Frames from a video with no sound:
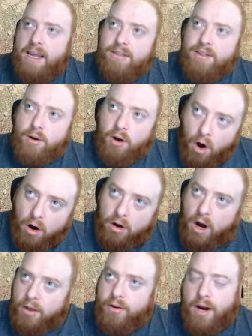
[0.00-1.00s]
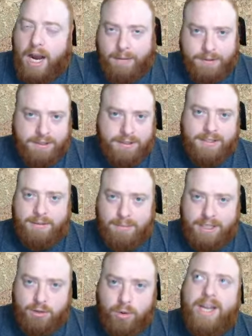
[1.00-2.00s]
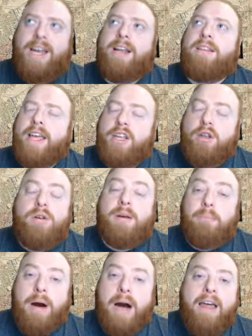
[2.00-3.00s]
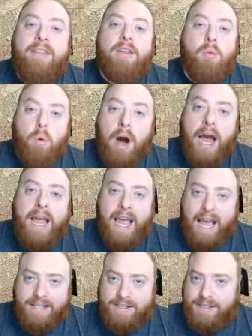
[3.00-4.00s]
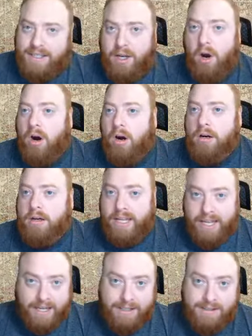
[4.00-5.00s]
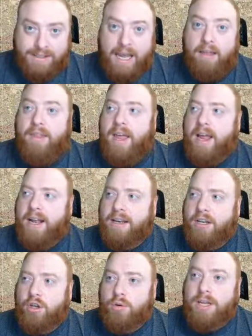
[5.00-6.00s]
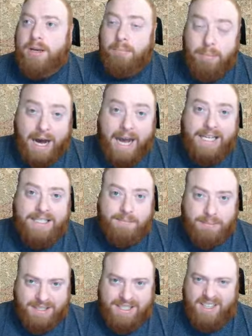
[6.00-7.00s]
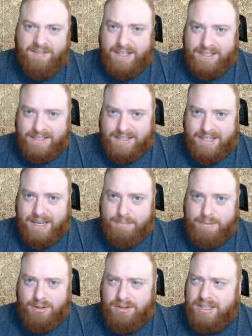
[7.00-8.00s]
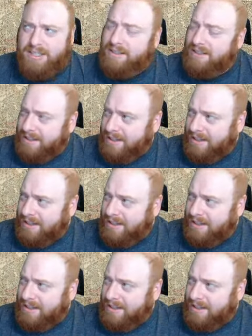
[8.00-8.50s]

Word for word: There are other options in between. Like you can buy the Y STR kits and then you can buy specific SNPs, or at least